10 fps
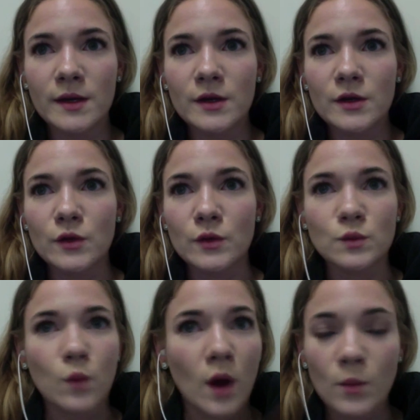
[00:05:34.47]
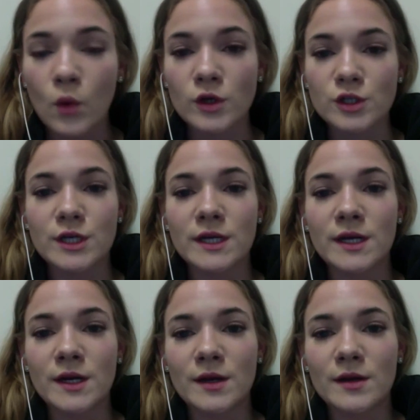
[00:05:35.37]
there was one
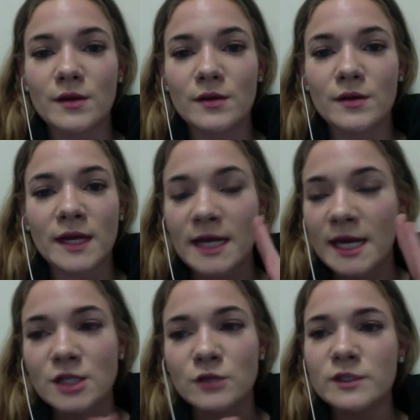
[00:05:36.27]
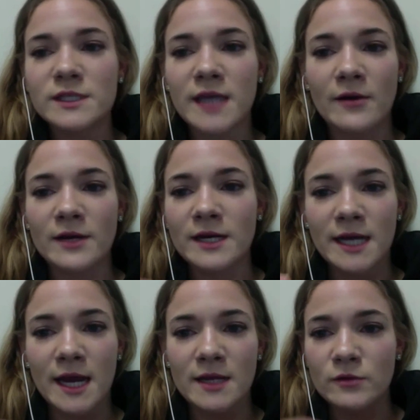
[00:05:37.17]
portion, like an agent was scouting
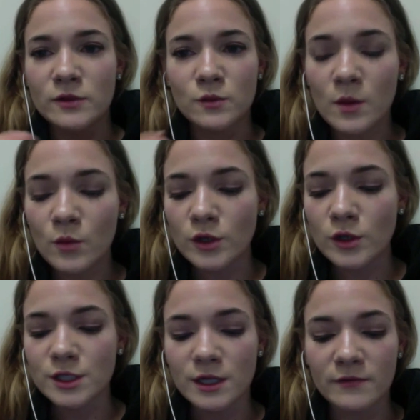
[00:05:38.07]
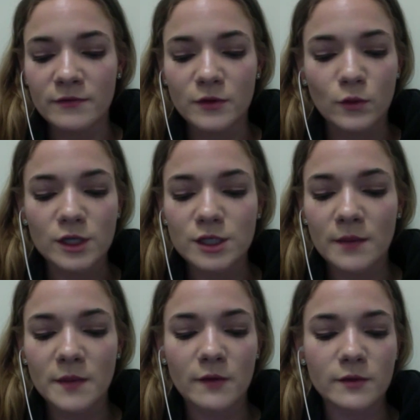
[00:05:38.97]
again, and there was one portion of the workshop
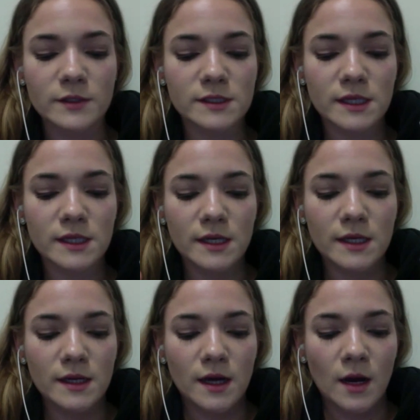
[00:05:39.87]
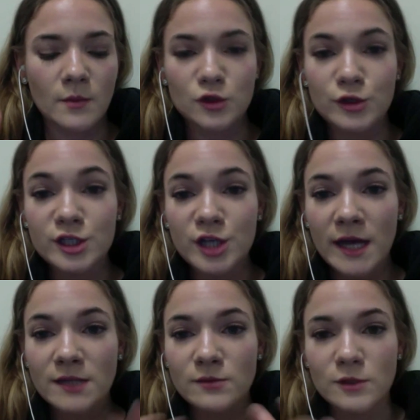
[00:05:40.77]
that was street
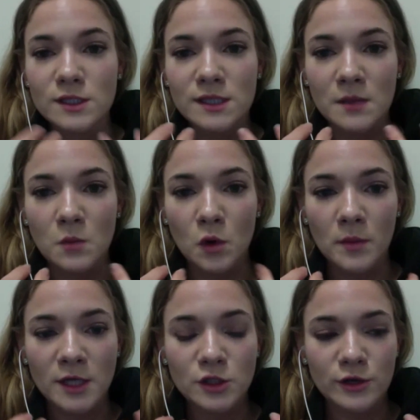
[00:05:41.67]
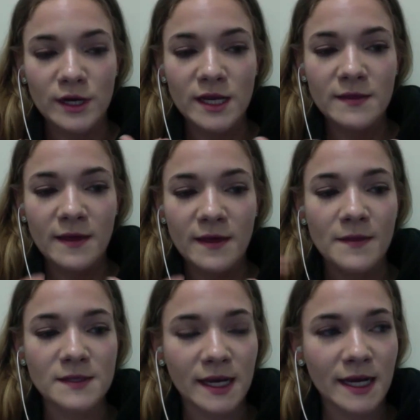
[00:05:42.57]
jazz, which is like more my strength, and then the
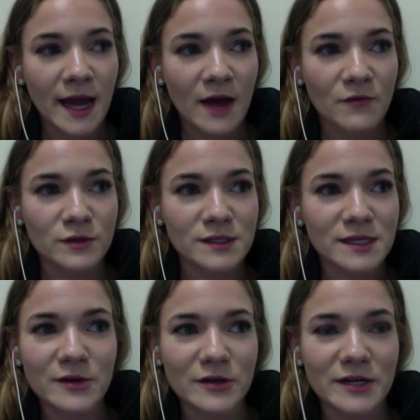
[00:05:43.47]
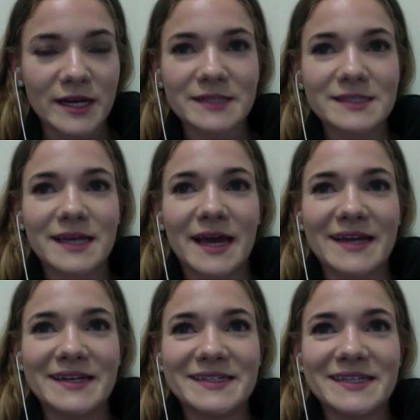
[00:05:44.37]
second half was theater dance.
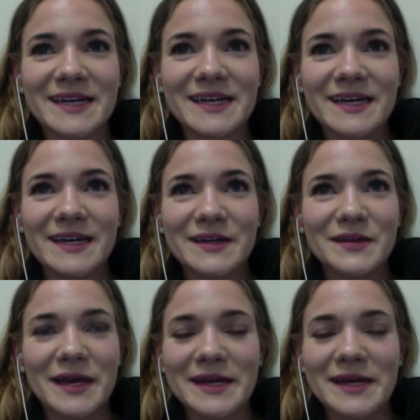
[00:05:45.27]
And like